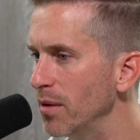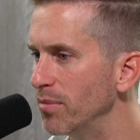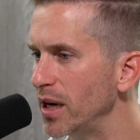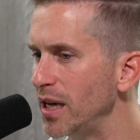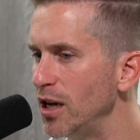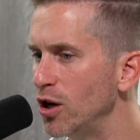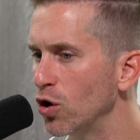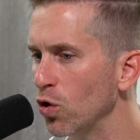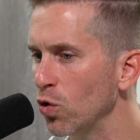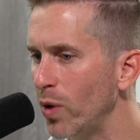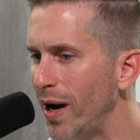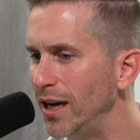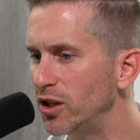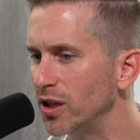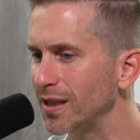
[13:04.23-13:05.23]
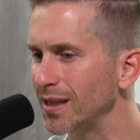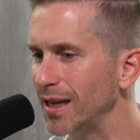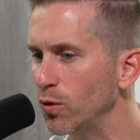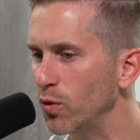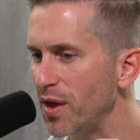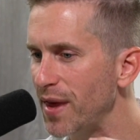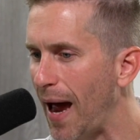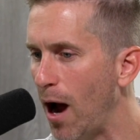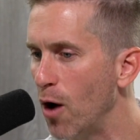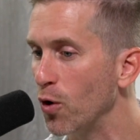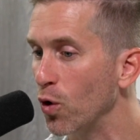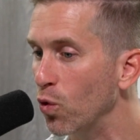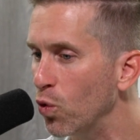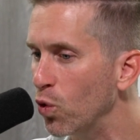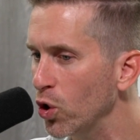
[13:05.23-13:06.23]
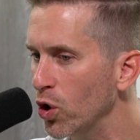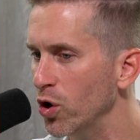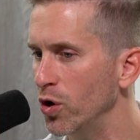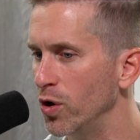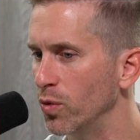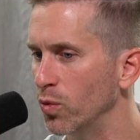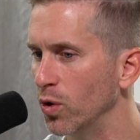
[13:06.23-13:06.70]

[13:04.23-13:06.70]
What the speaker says: it, but he courageously, without a word,